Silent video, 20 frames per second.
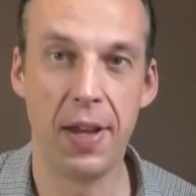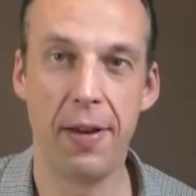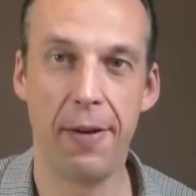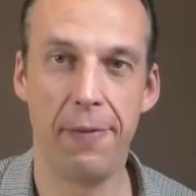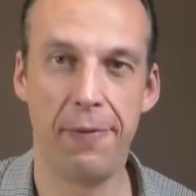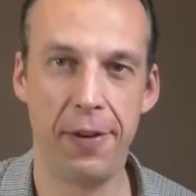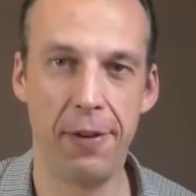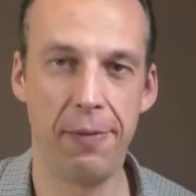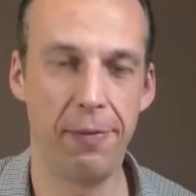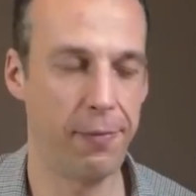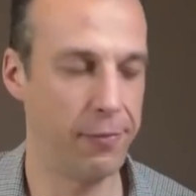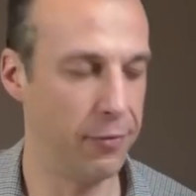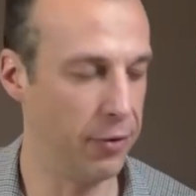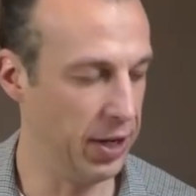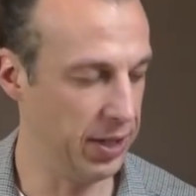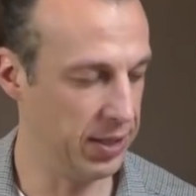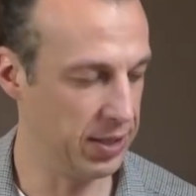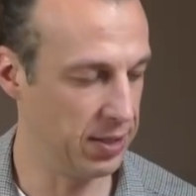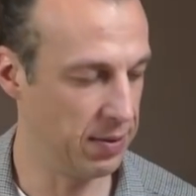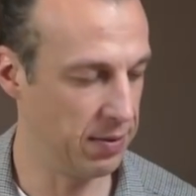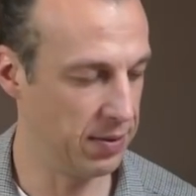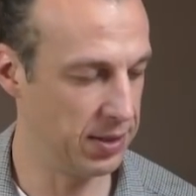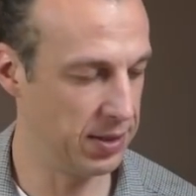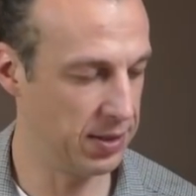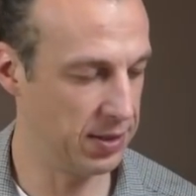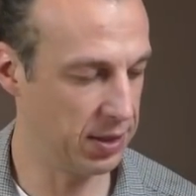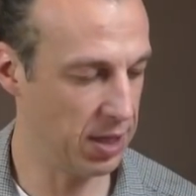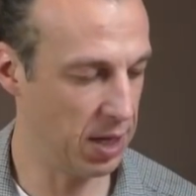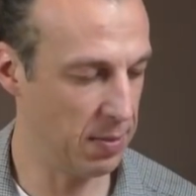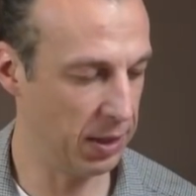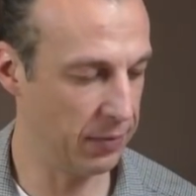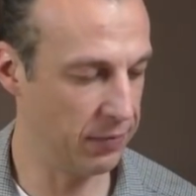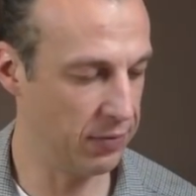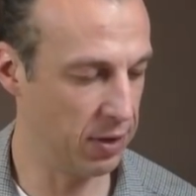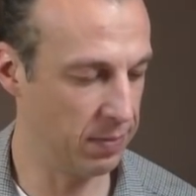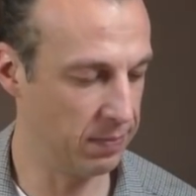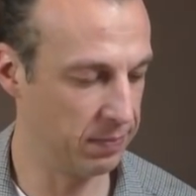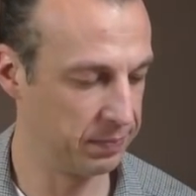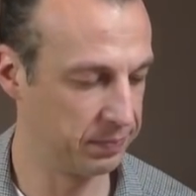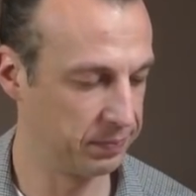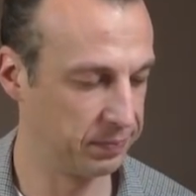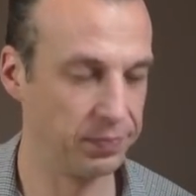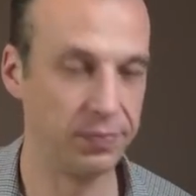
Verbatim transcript: fifth fret. This is coming from